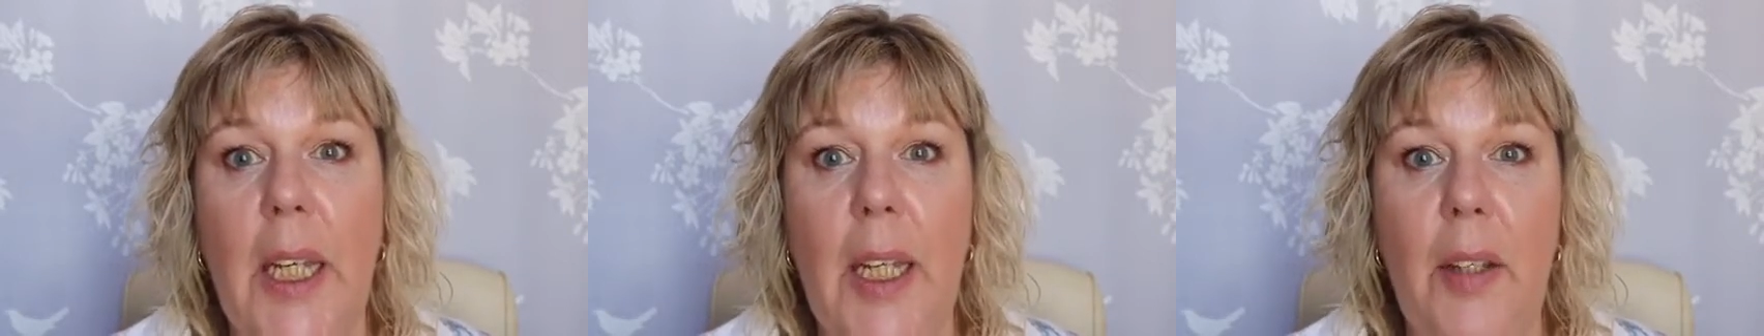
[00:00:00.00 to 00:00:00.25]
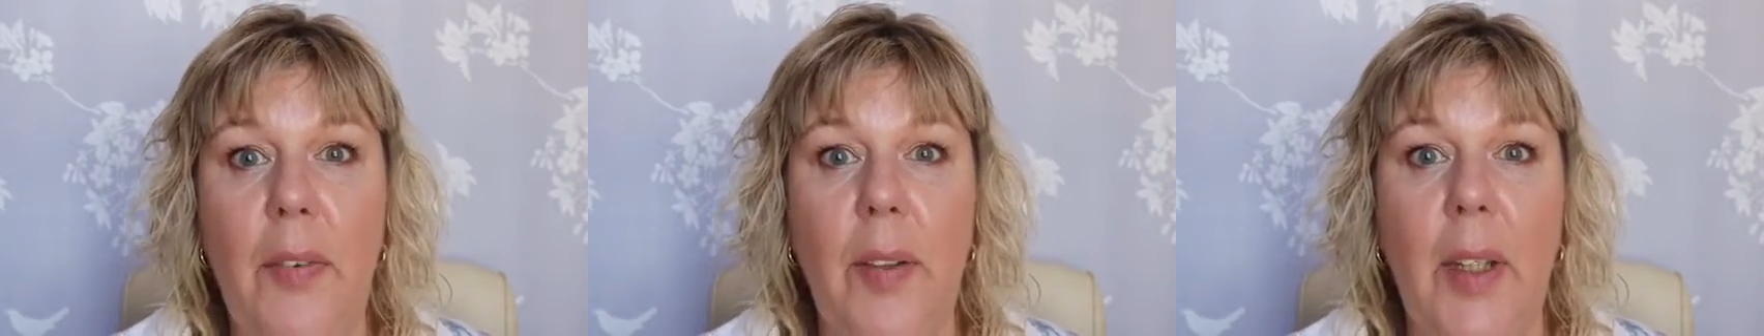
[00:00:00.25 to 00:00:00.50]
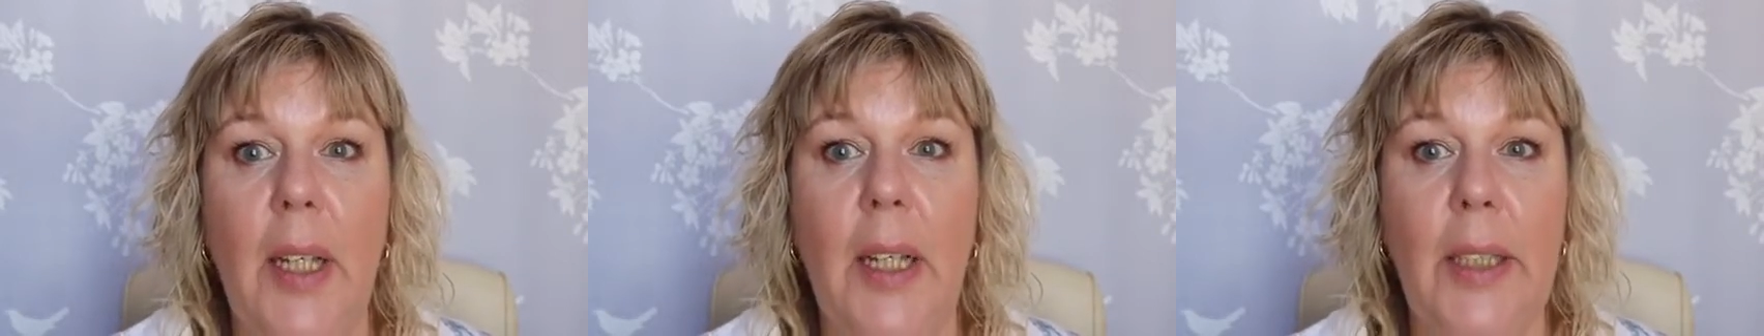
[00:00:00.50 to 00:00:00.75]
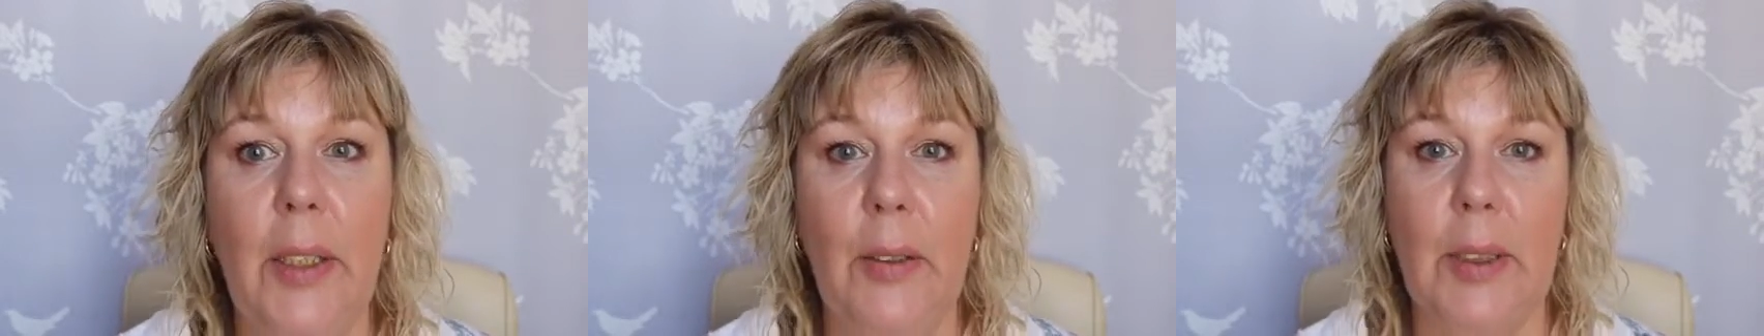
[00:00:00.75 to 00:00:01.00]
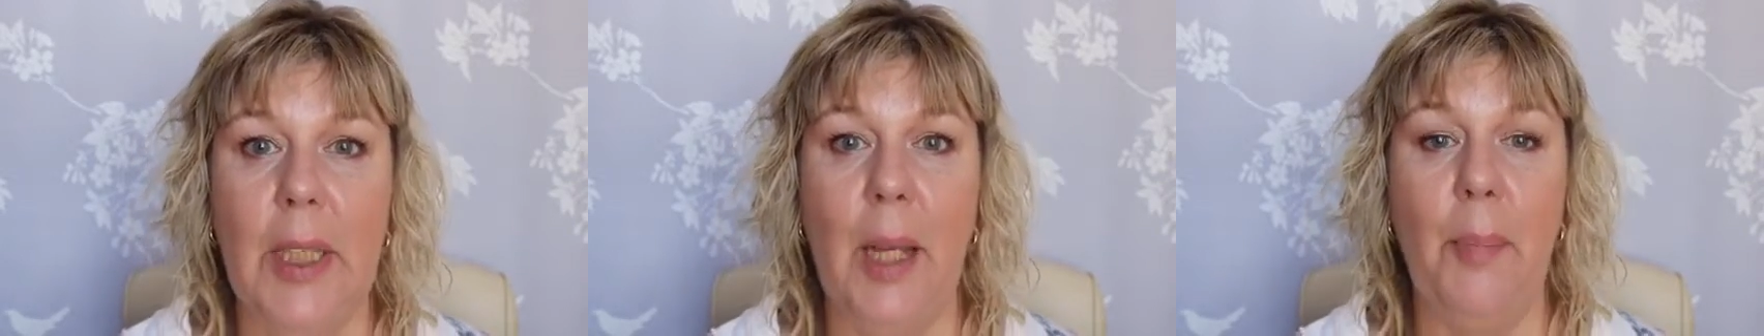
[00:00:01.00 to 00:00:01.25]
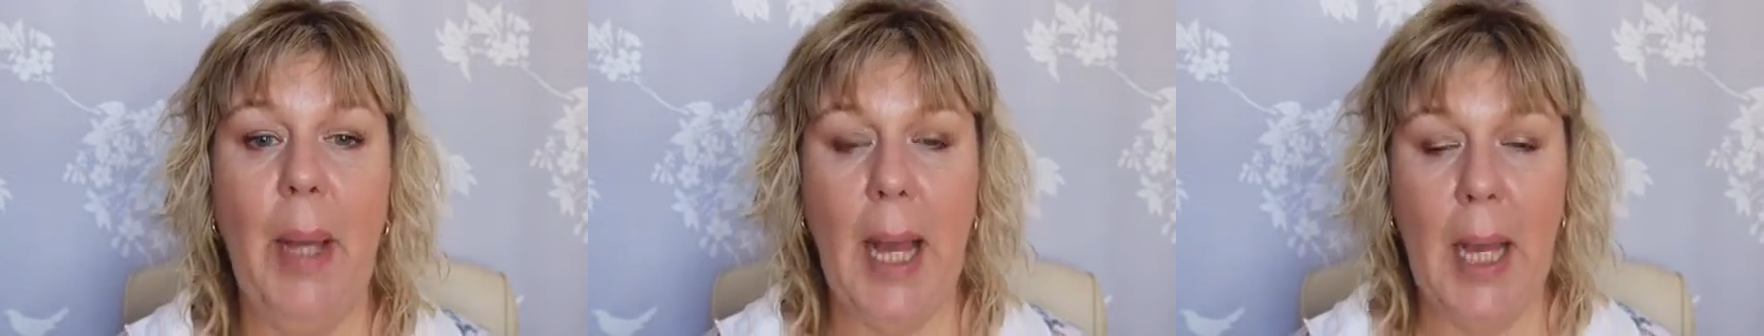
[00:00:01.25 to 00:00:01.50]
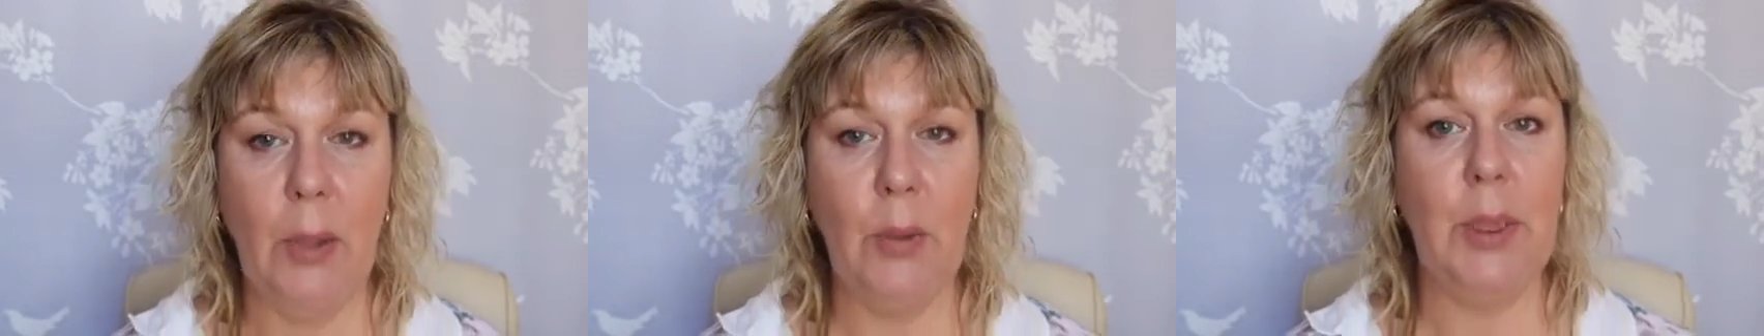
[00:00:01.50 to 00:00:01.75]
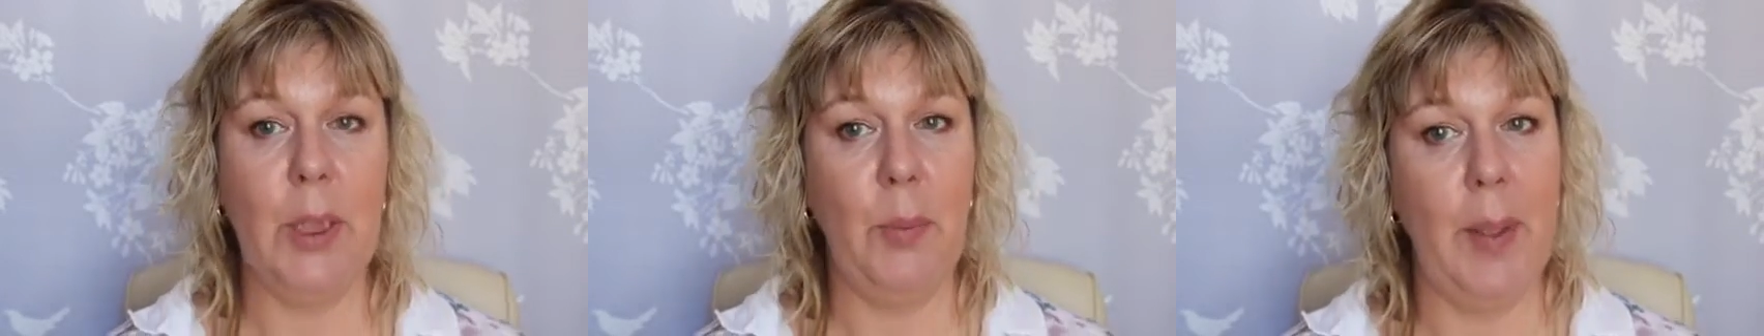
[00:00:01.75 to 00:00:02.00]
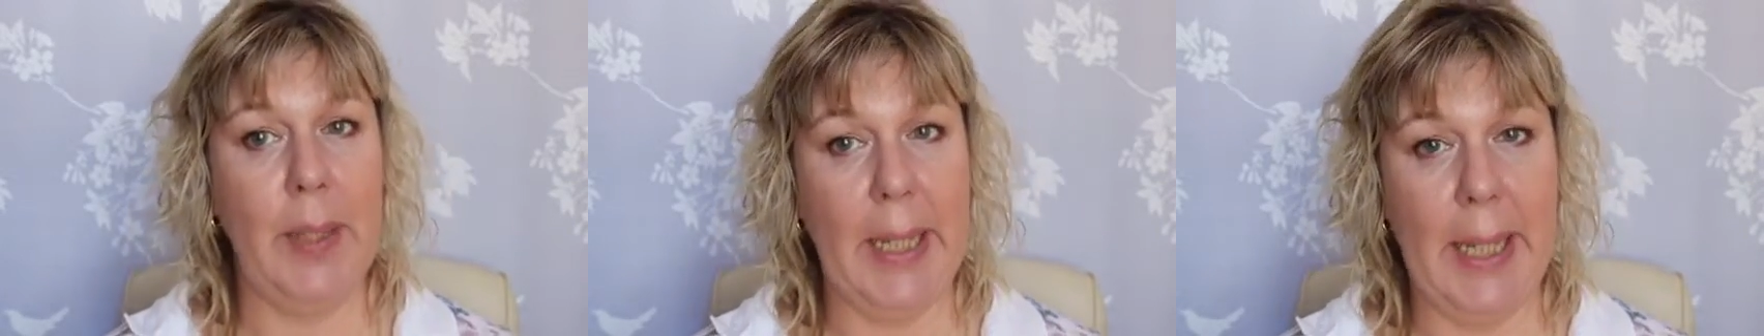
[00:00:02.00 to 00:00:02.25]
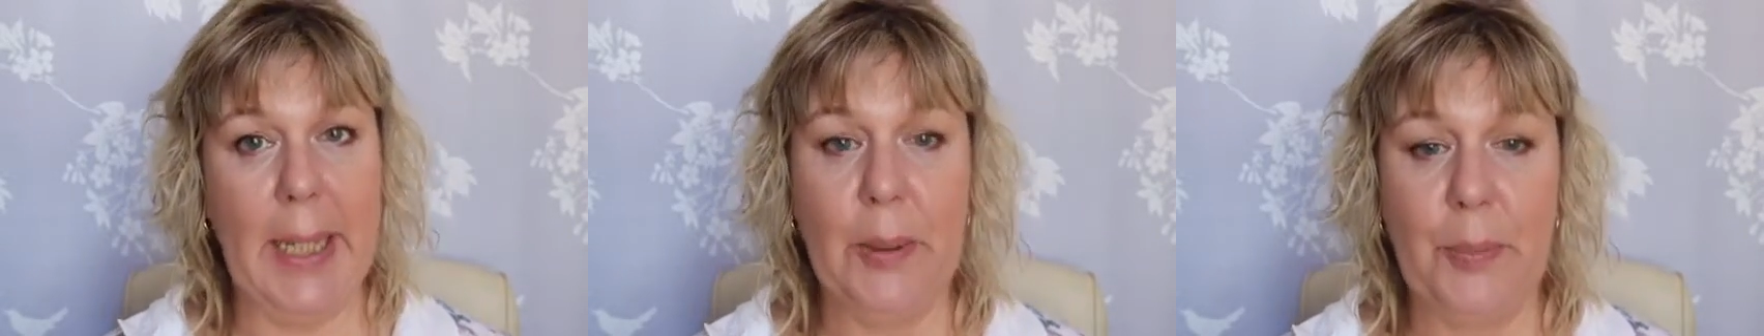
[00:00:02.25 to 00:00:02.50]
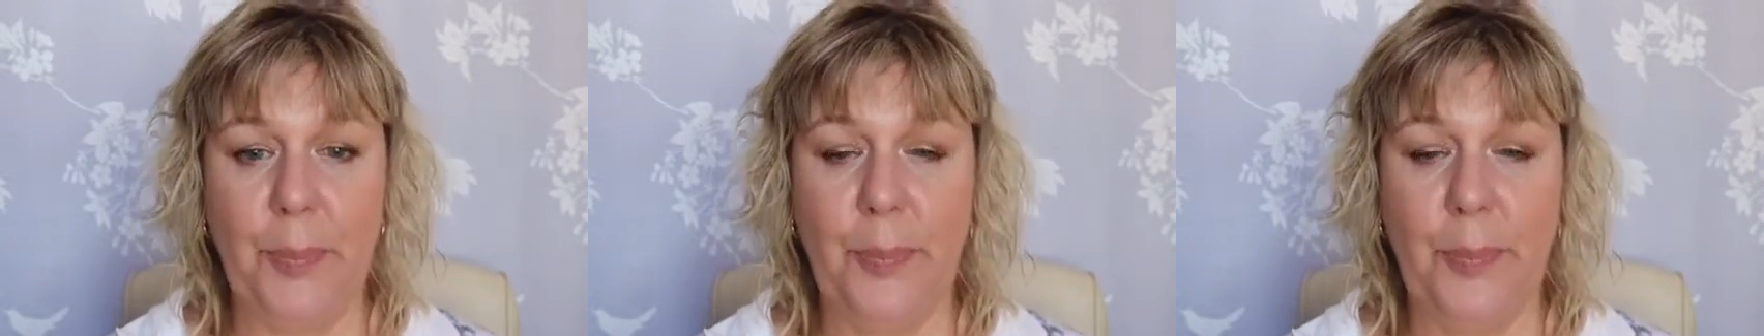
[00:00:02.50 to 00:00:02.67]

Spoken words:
If I use a powder with it,